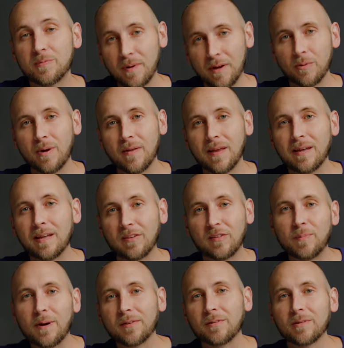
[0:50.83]
by the way, they did
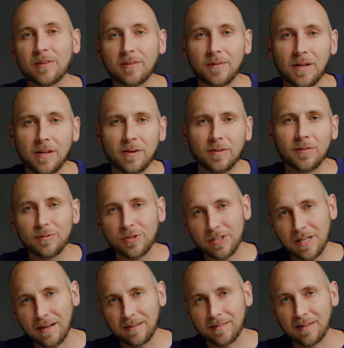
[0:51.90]
sponsor this video. So
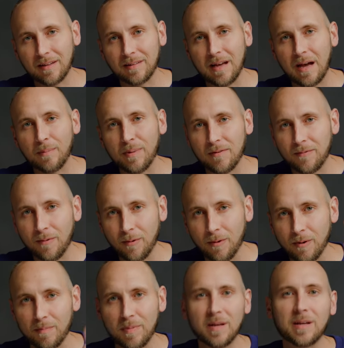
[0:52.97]
shout out to Kadabi
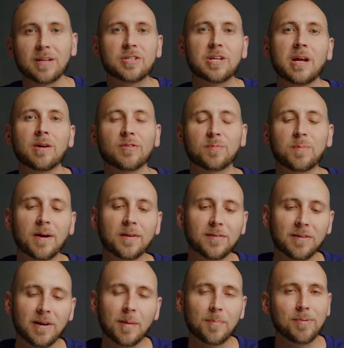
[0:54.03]
for being a channel
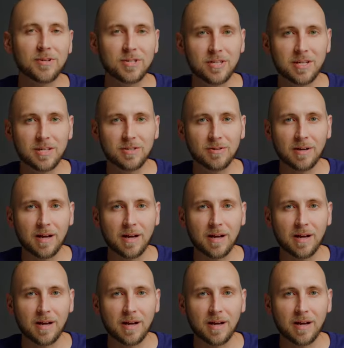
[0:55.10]
sponsor. I appreciate you